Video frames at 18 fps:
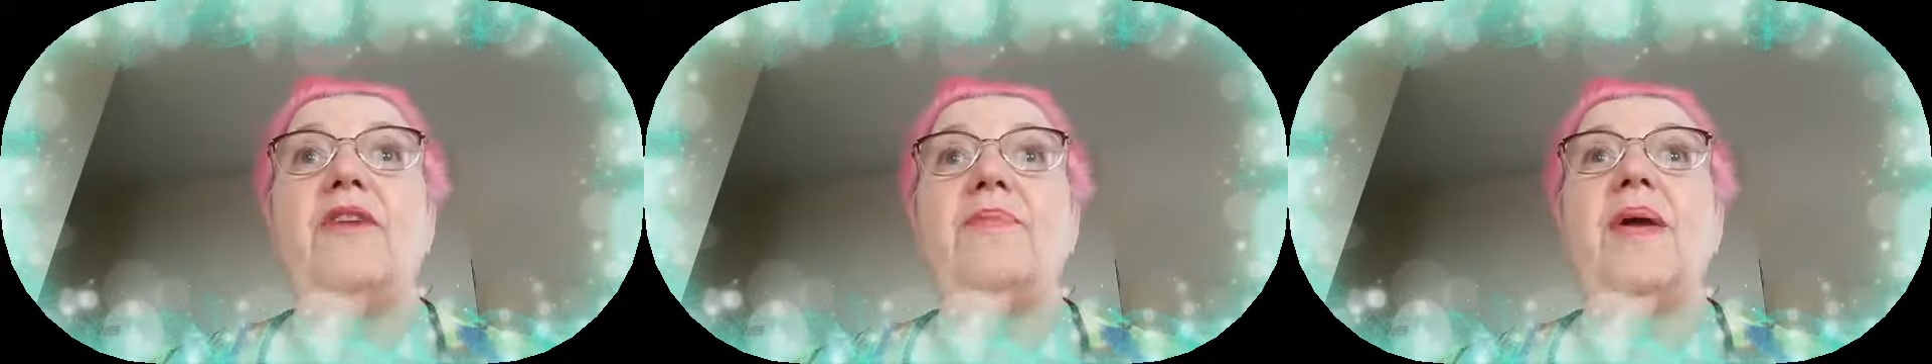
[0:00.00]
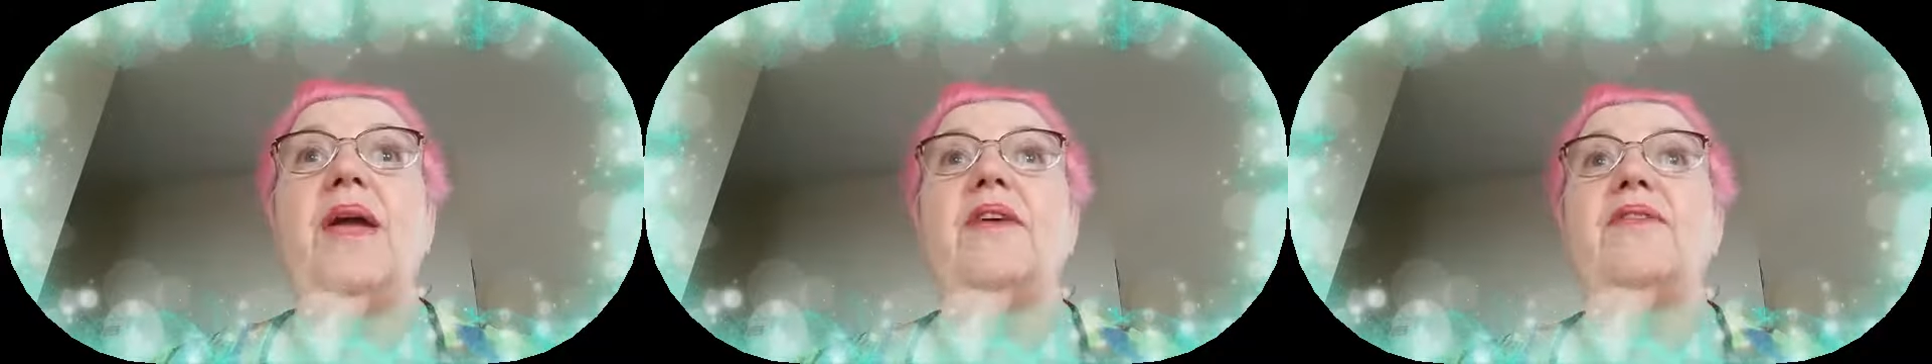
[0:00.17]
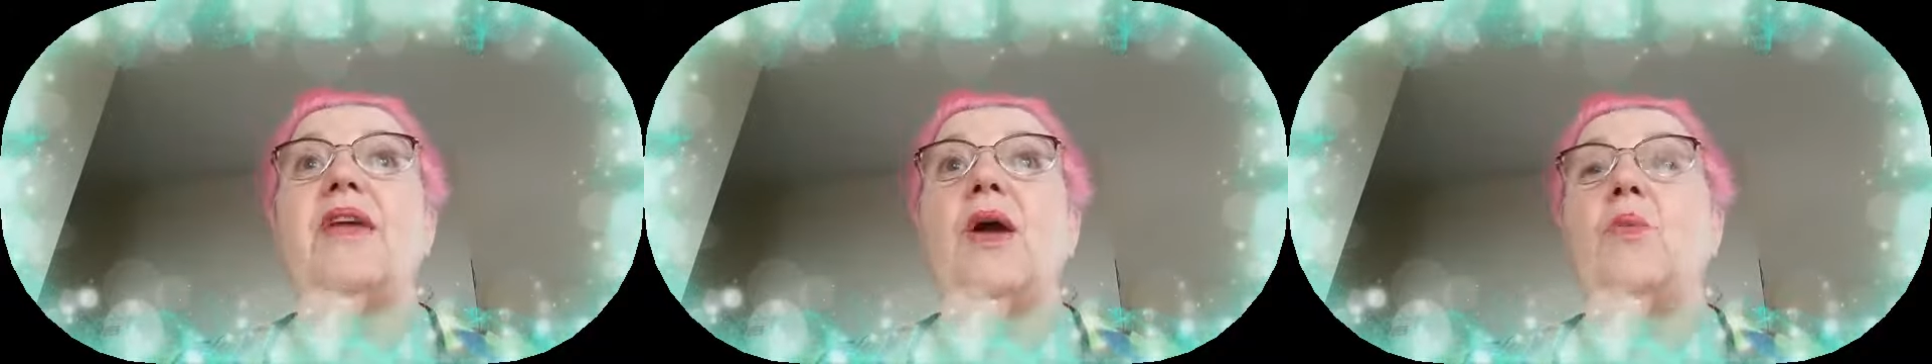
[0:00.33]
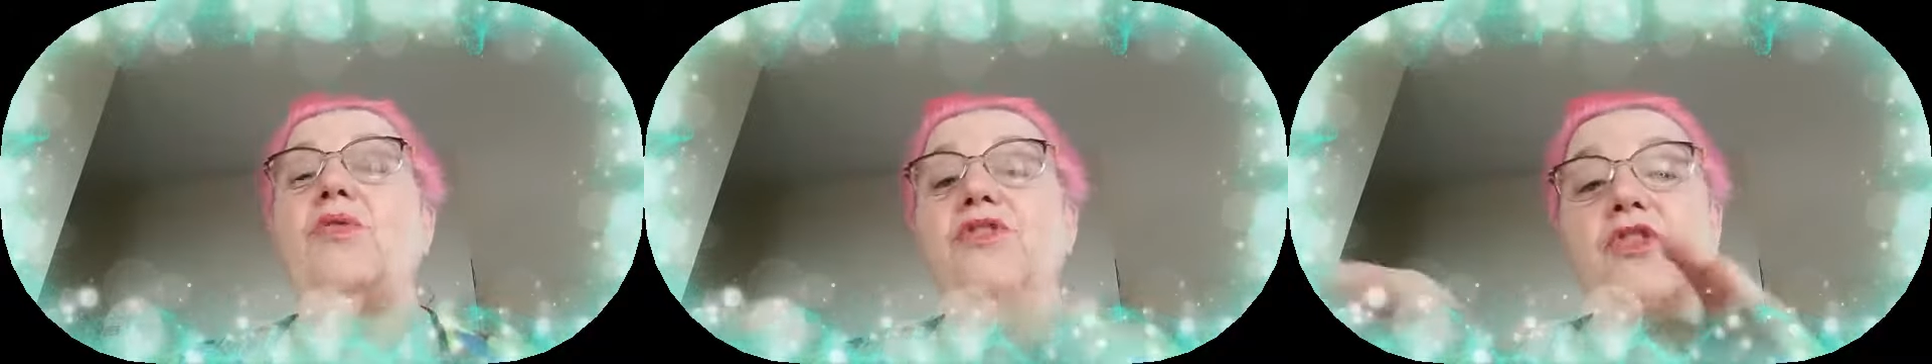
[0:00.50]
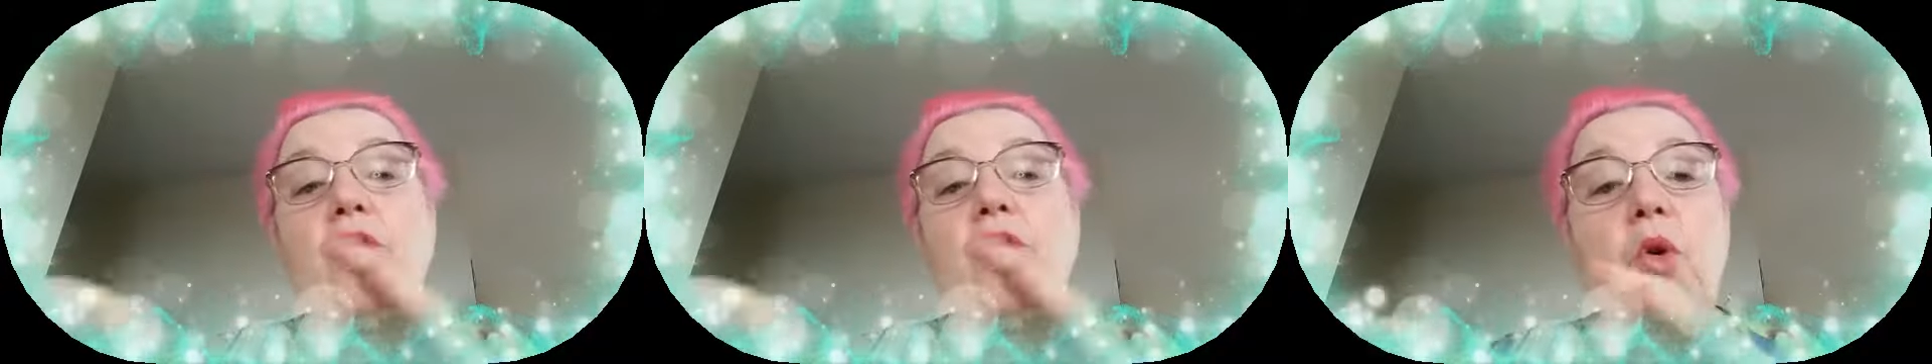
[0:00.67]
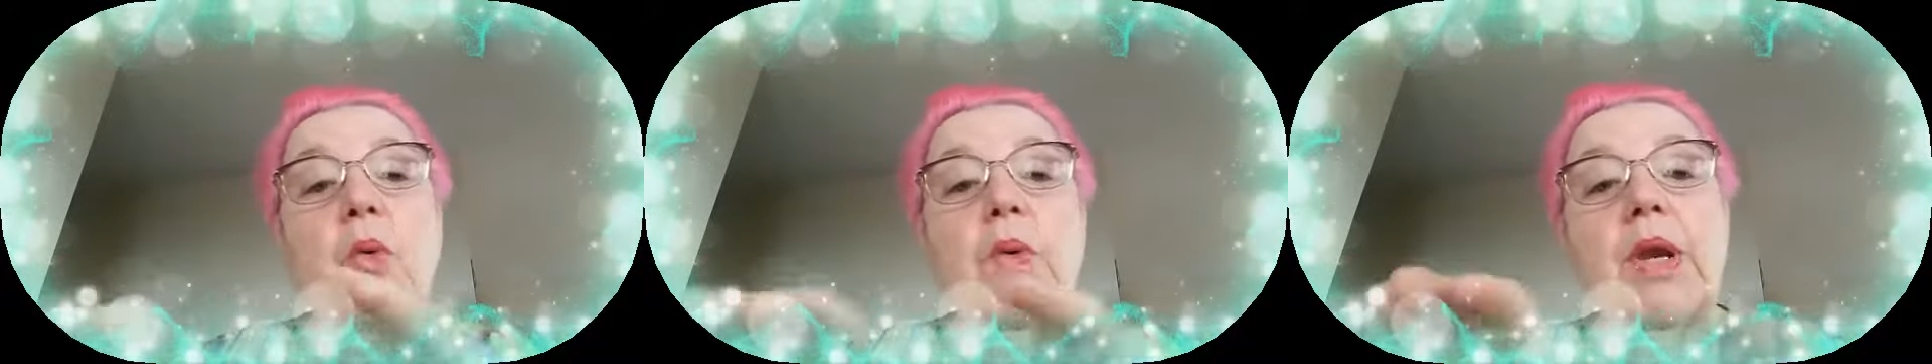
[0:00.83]
because I was
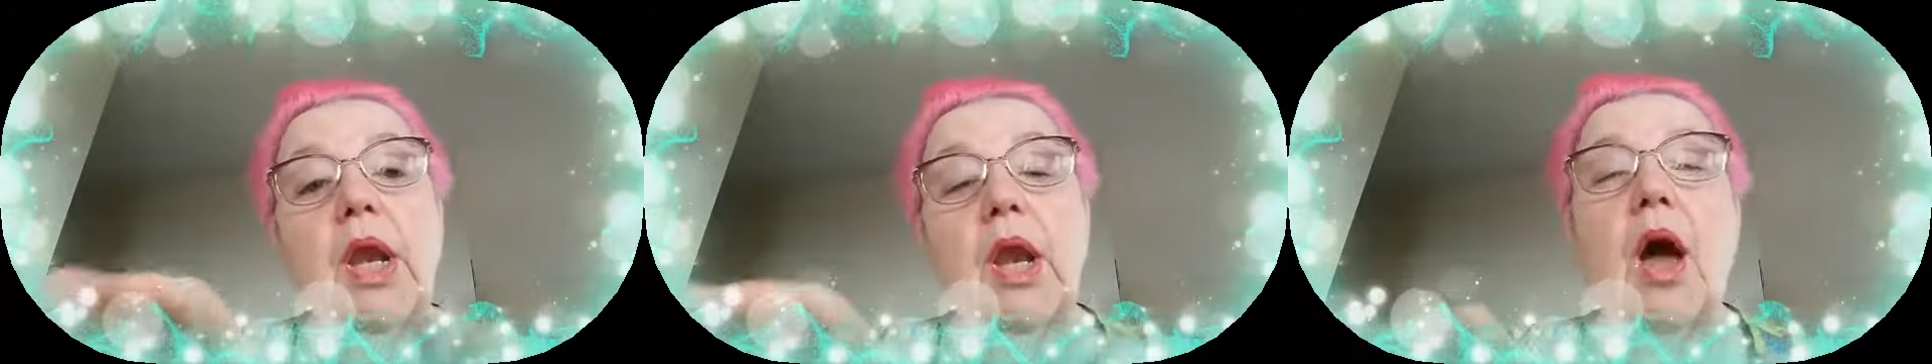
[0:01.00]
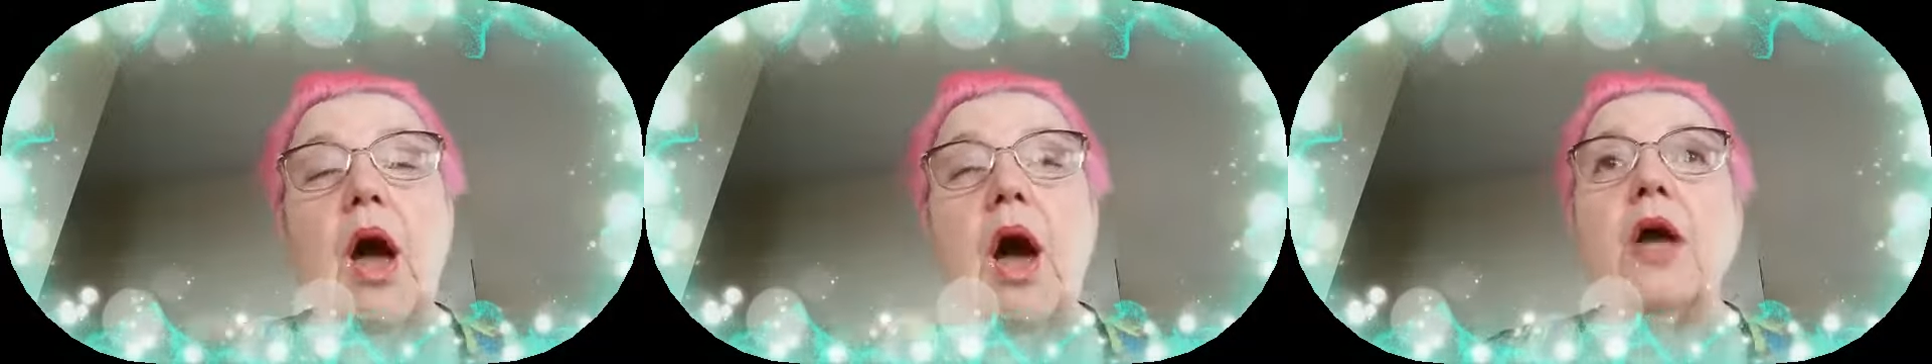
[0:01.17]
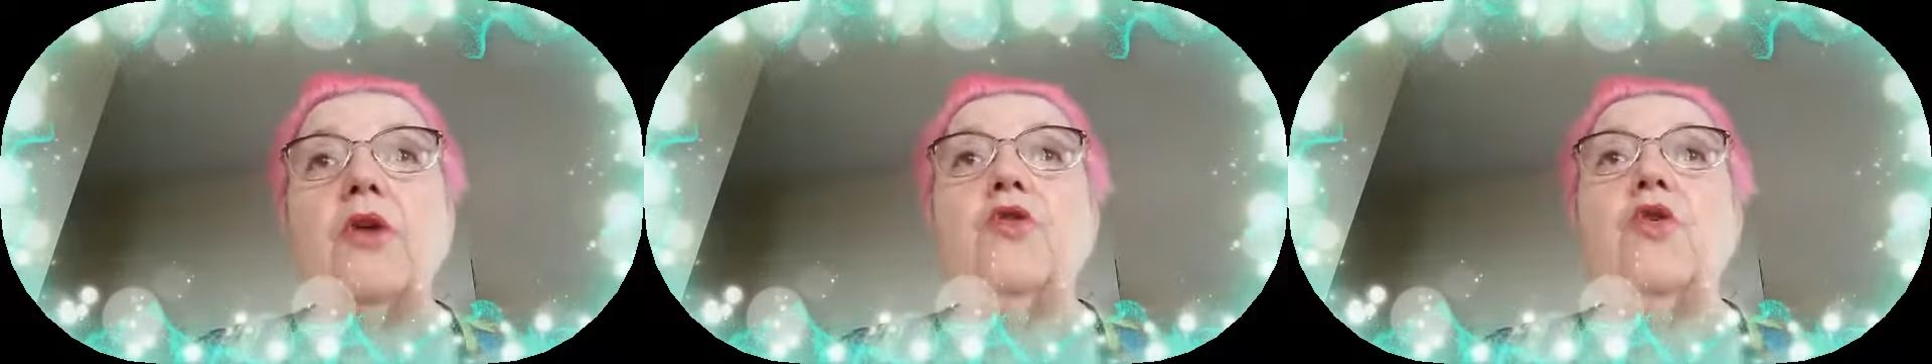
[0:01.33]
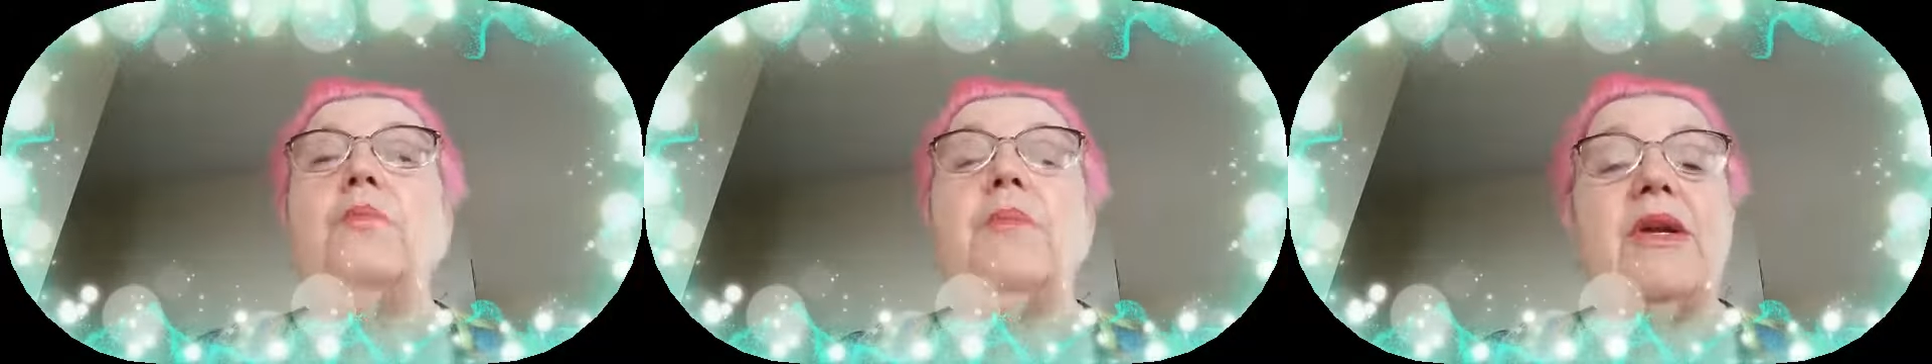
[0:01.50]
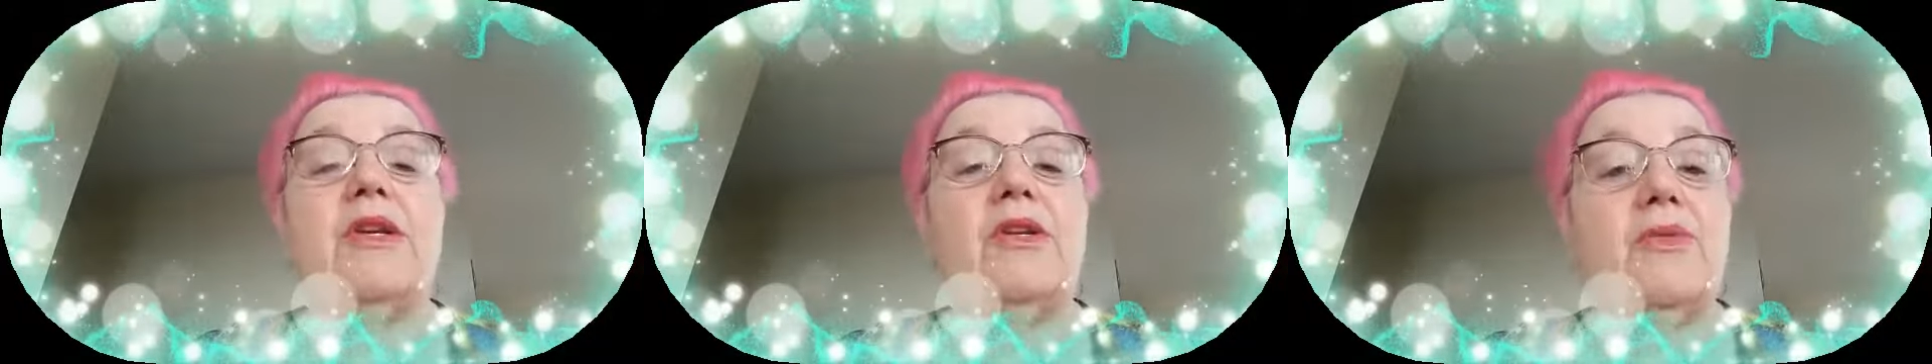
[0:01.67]
still going along doing my